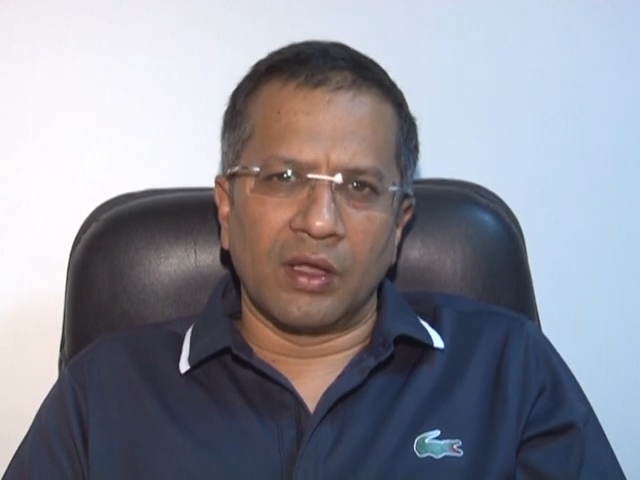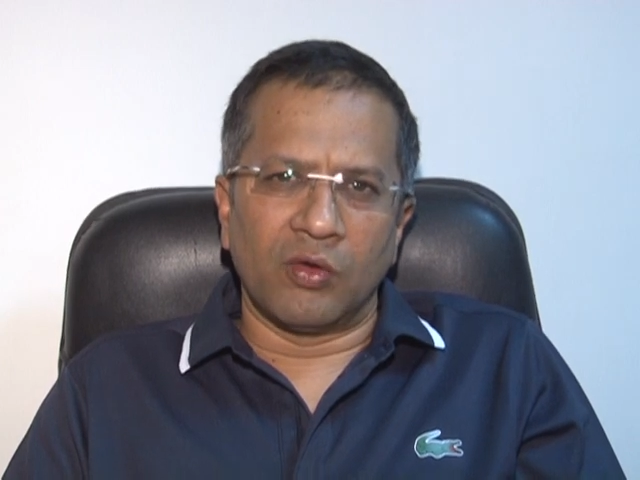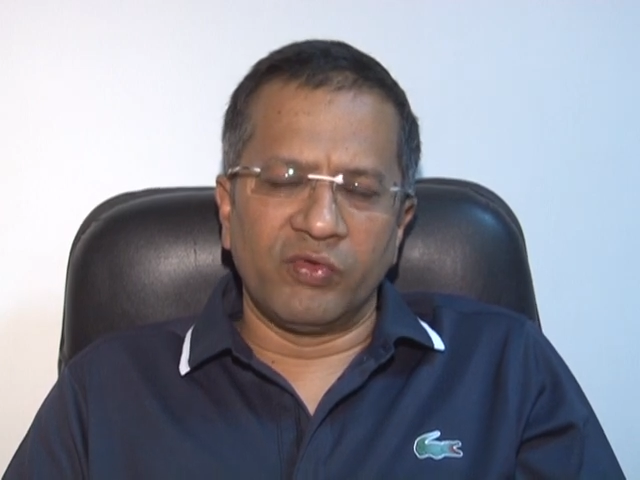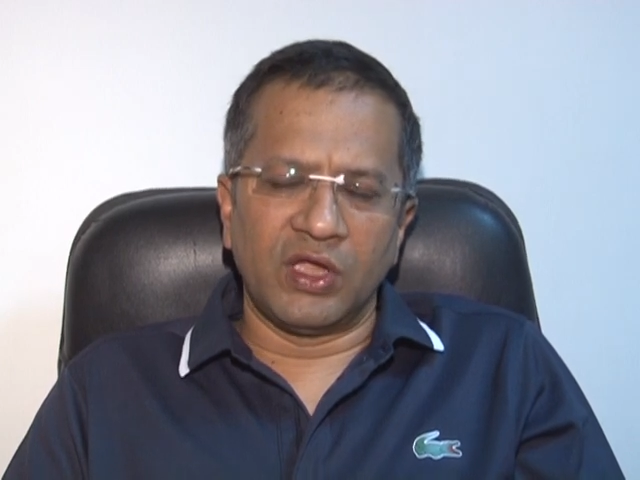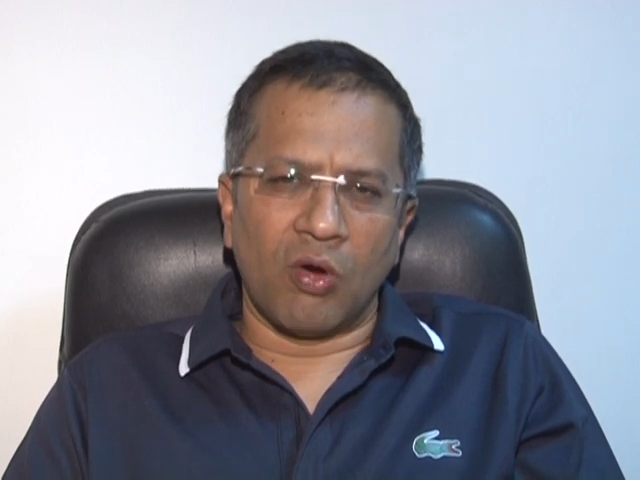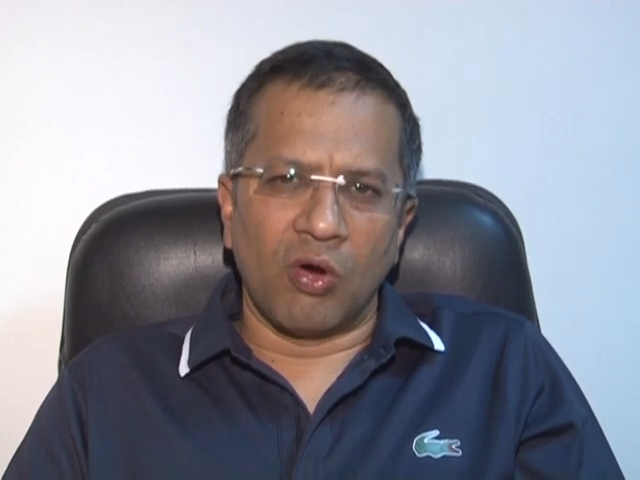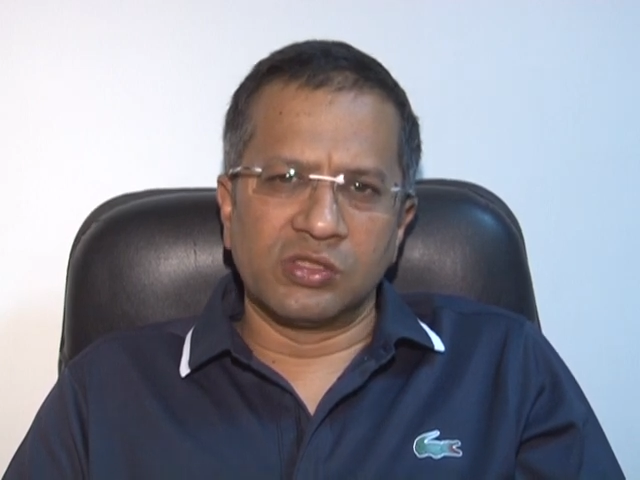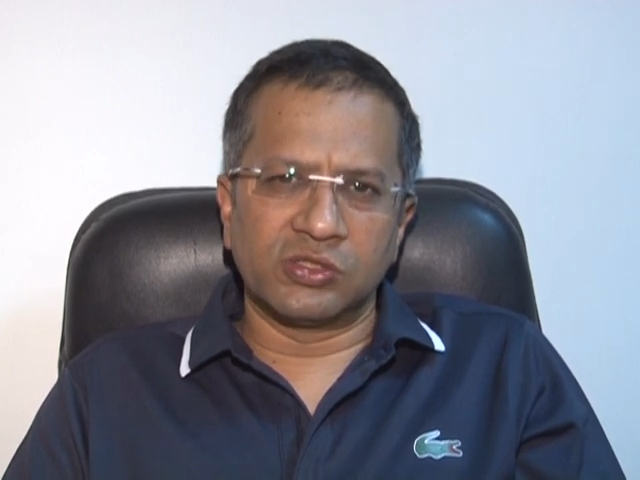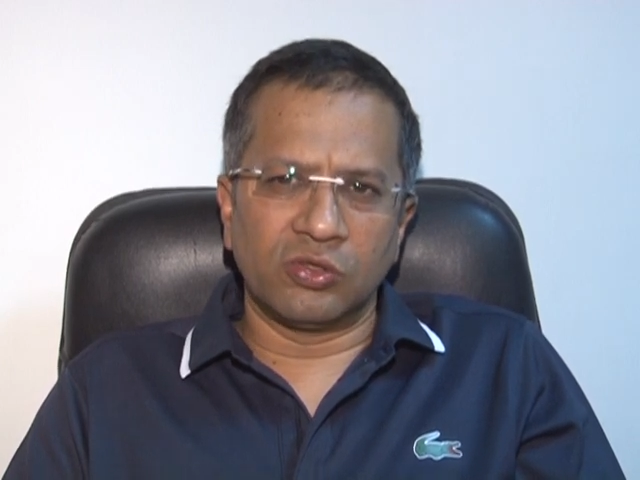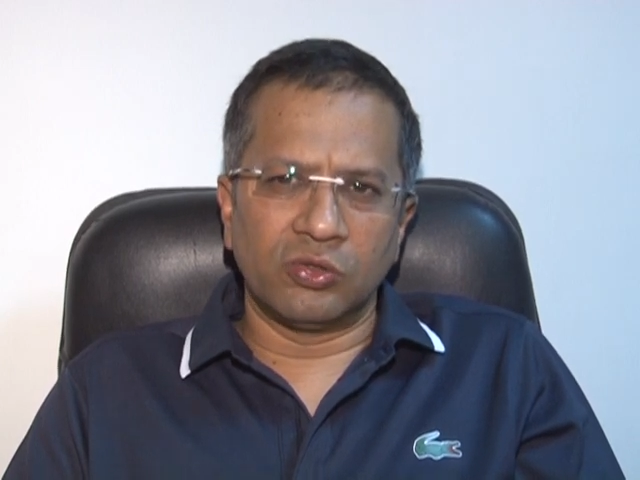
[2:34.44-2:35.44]
We
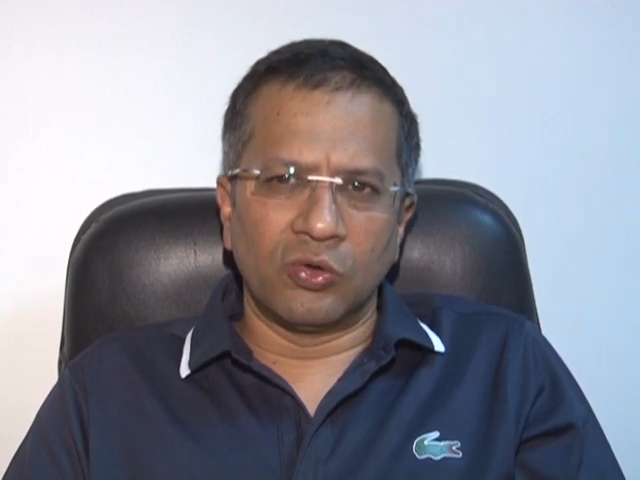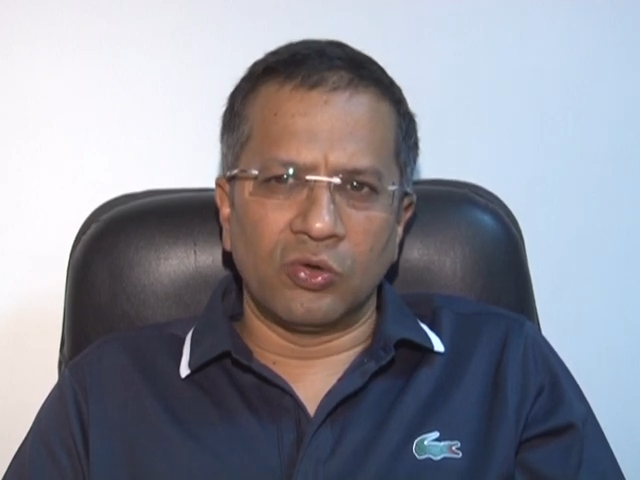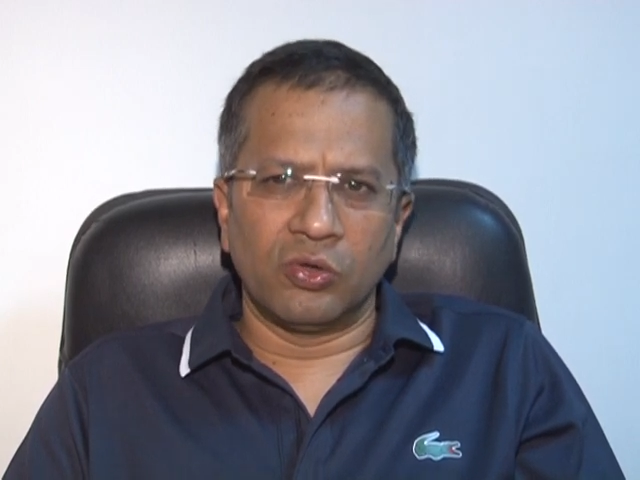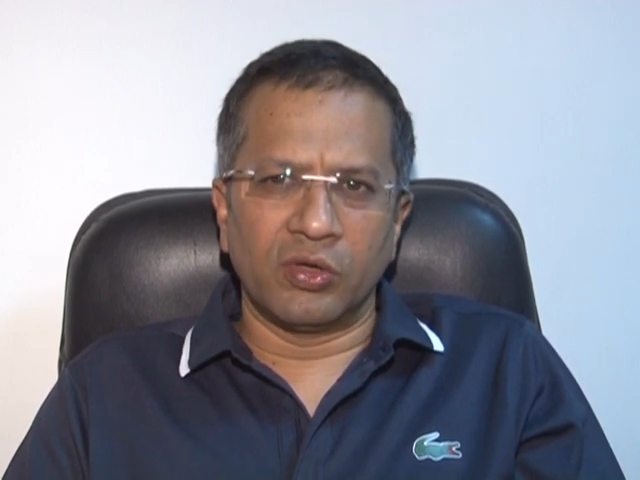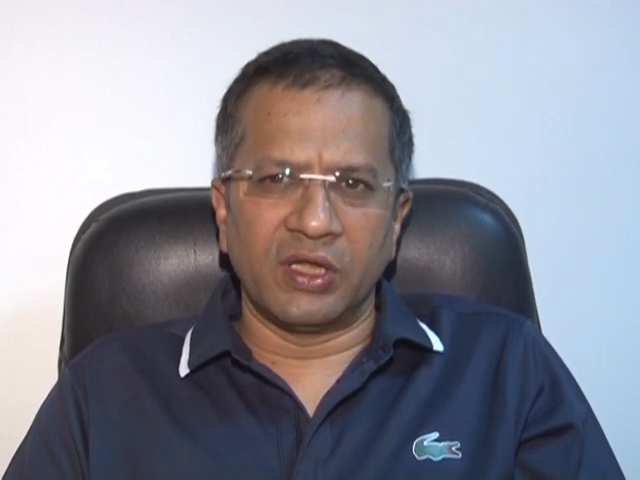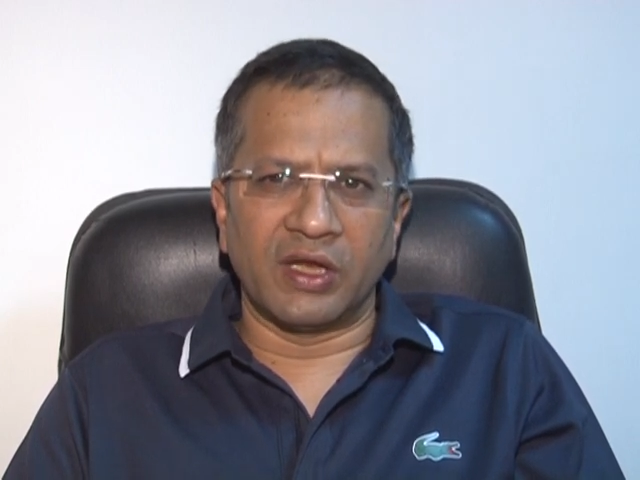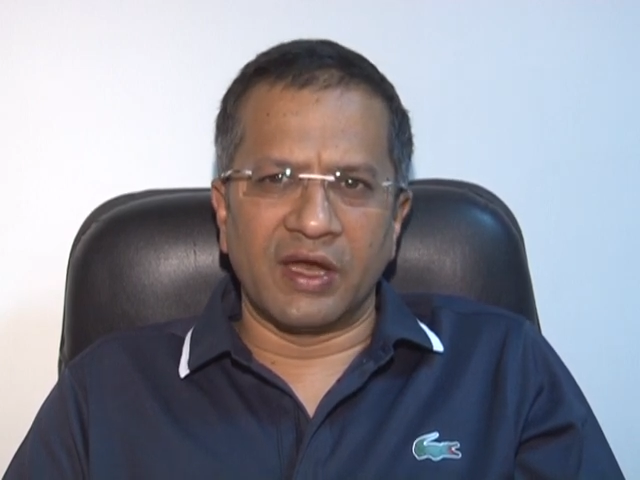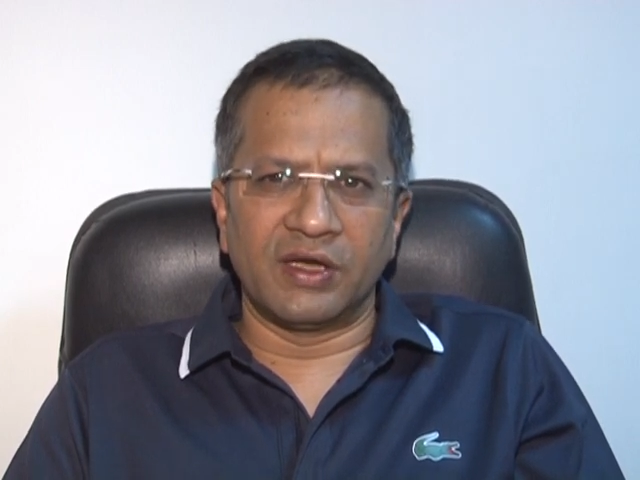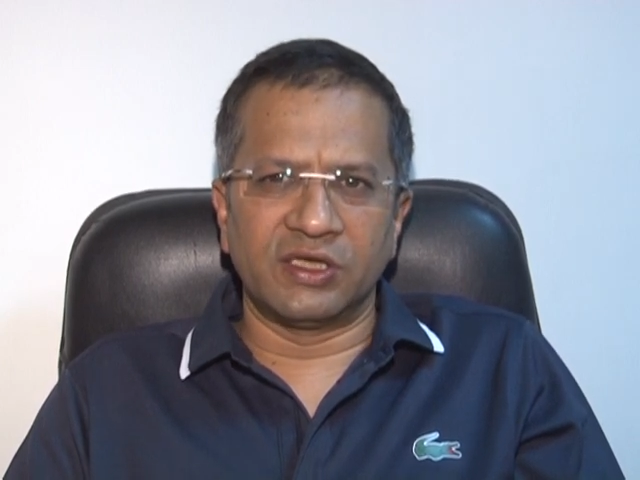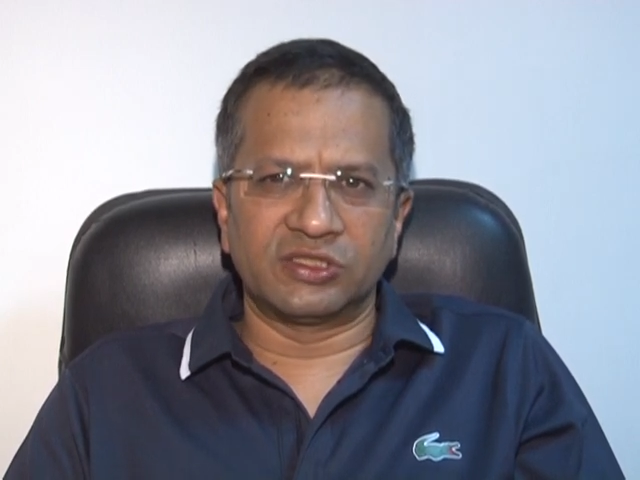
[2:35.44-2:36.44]
also know in
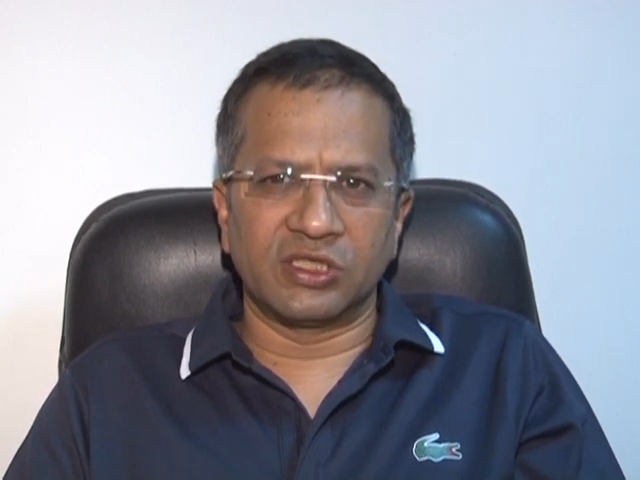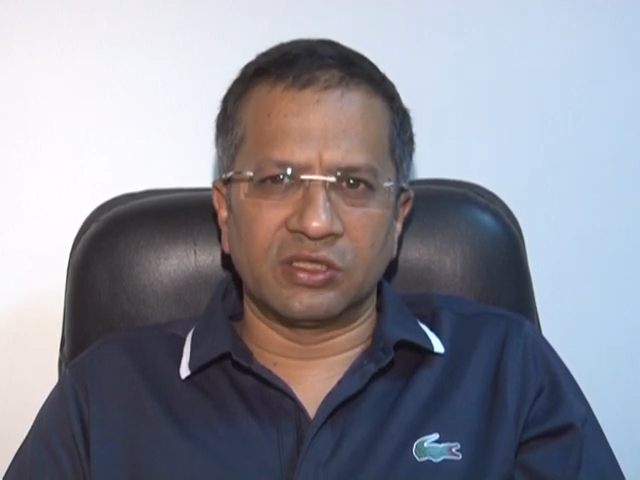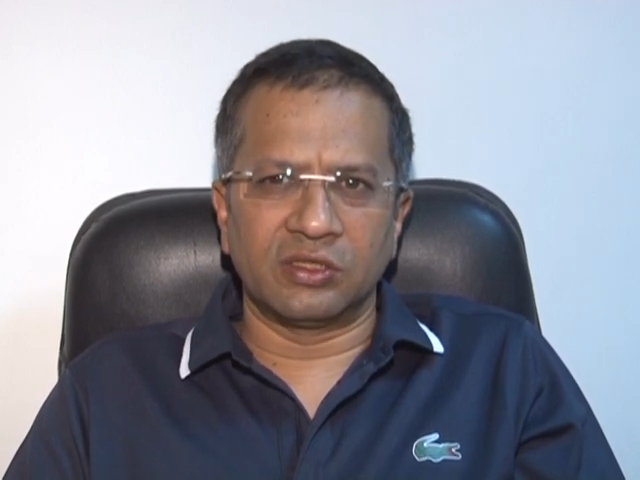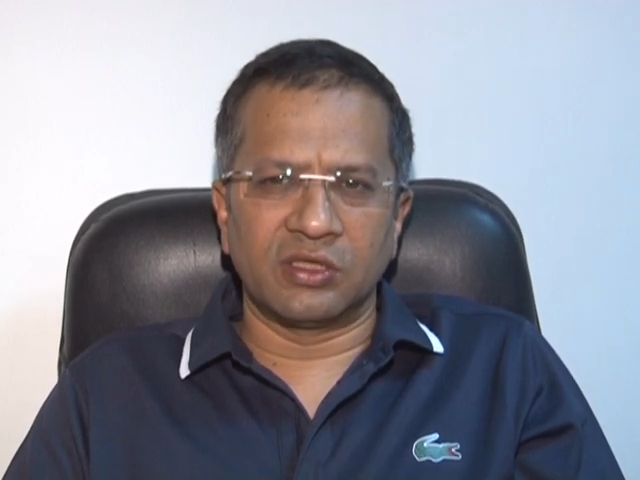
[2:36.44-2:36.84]
addiction